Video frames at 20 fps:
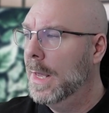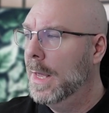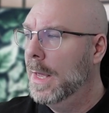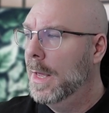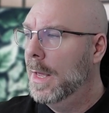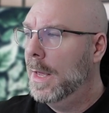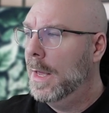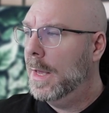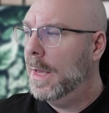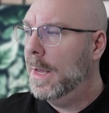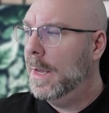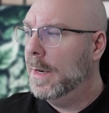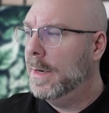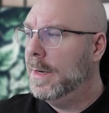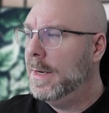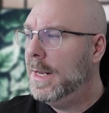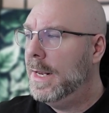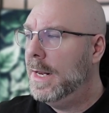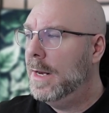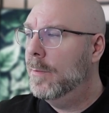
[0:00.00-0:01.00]
and
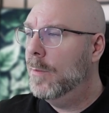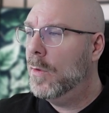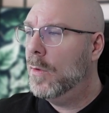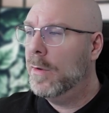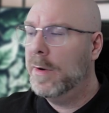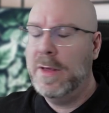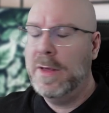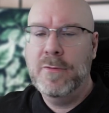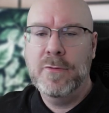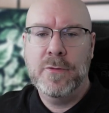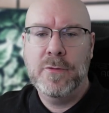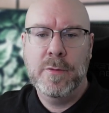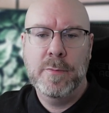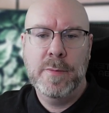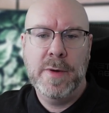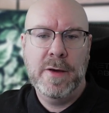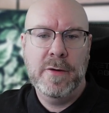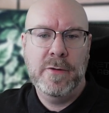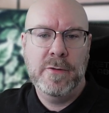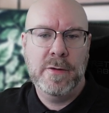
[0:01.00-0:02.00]
need more
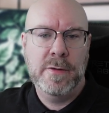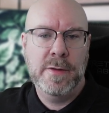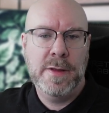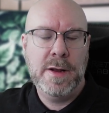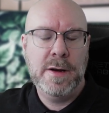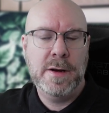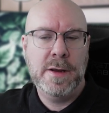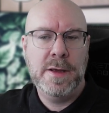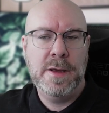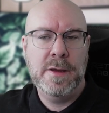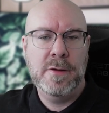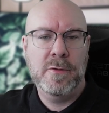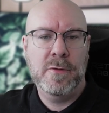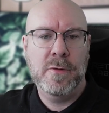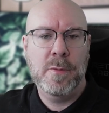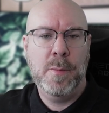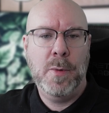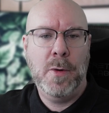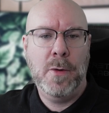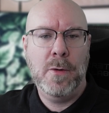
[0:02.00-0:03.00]
information. That is a
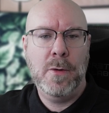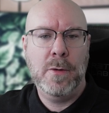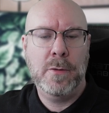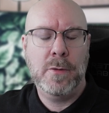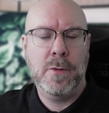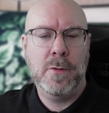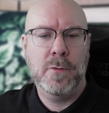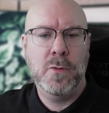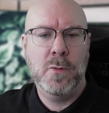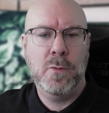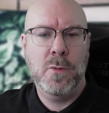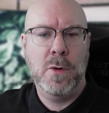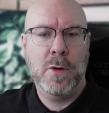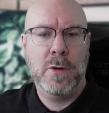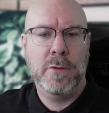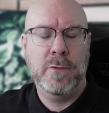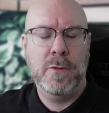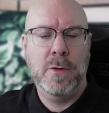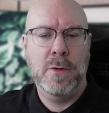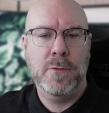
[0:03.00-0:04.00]
part of the
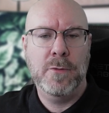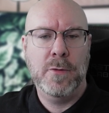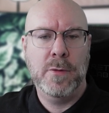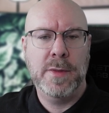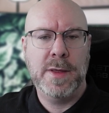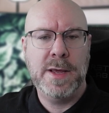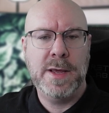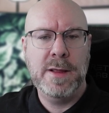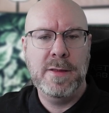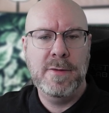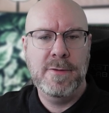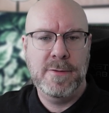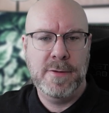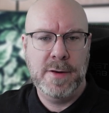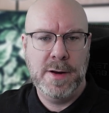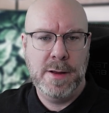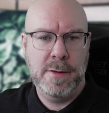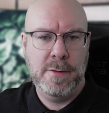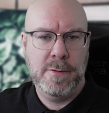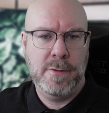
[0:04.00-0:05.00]
workflow from the
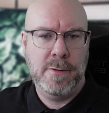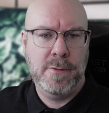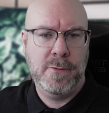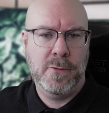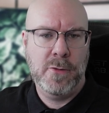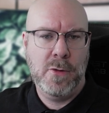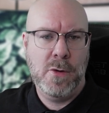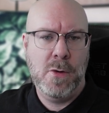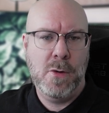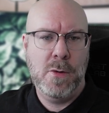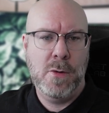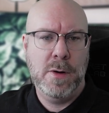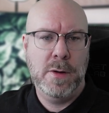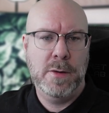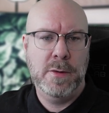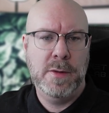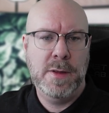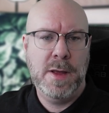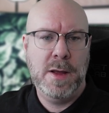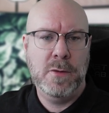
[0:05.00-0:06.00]
incident. So
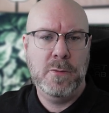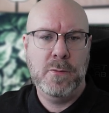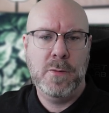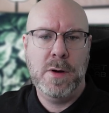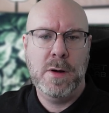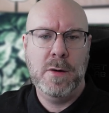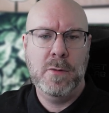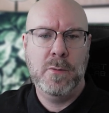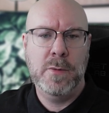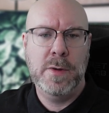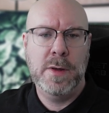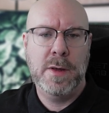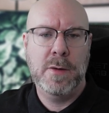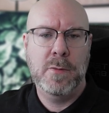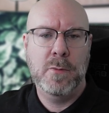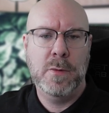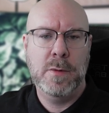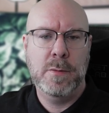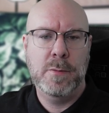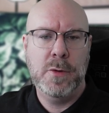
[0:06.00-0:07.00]
that one we
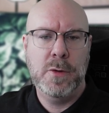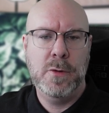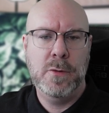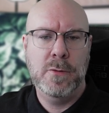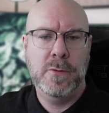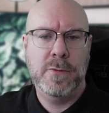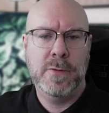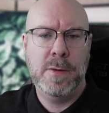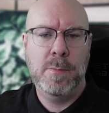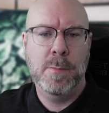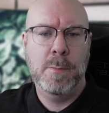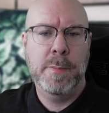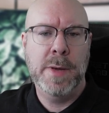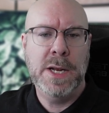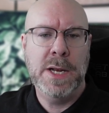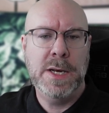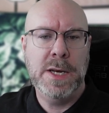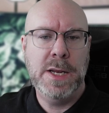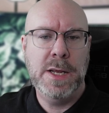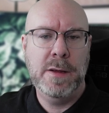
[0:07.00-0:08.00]
will use in
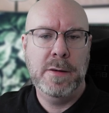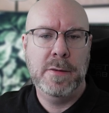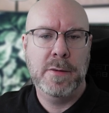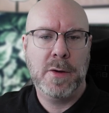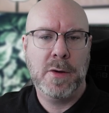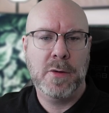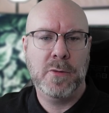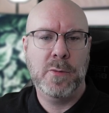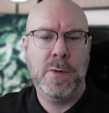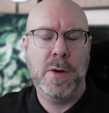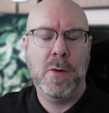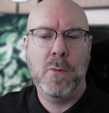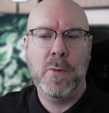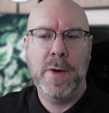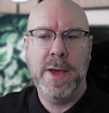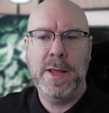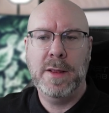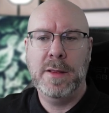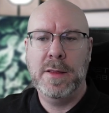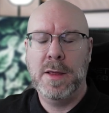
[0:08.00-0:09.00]
pending, because we are
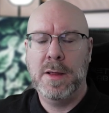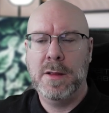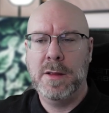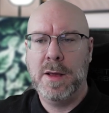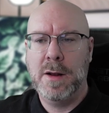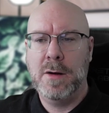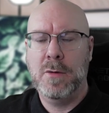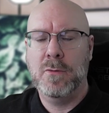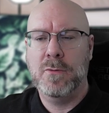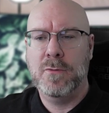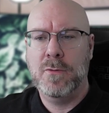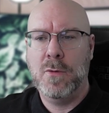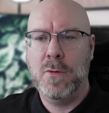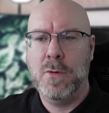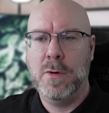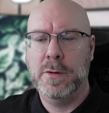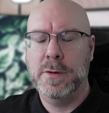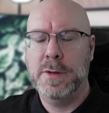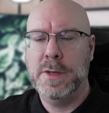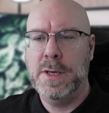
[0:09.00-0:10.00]
waiting then for
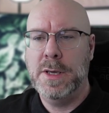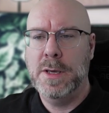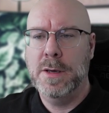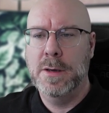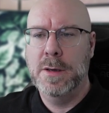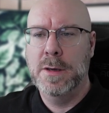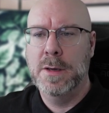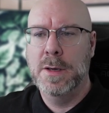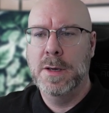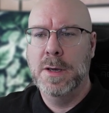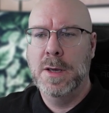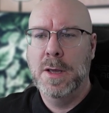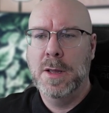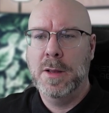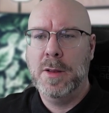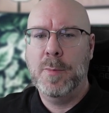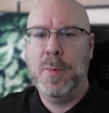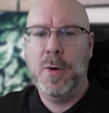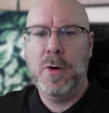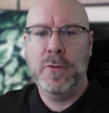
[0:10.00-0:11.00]
the
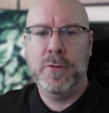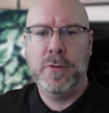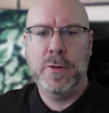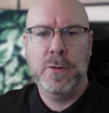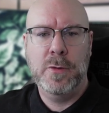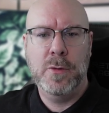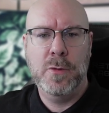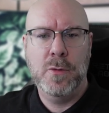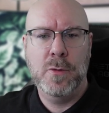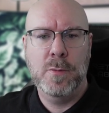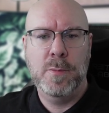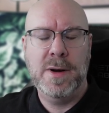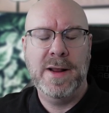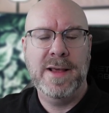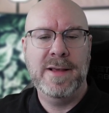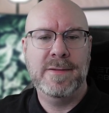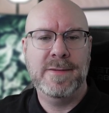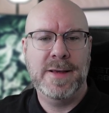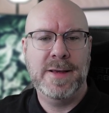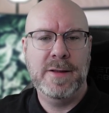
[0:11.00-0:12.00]
person who
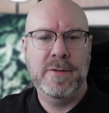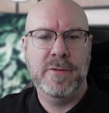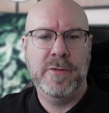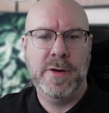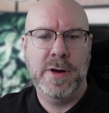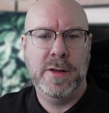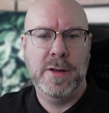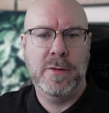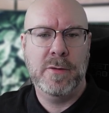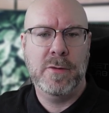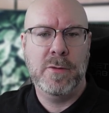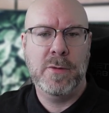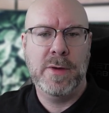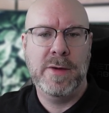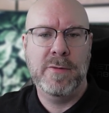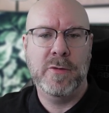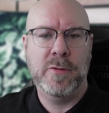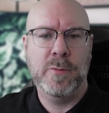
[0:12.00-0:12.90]
placed the incident to give us more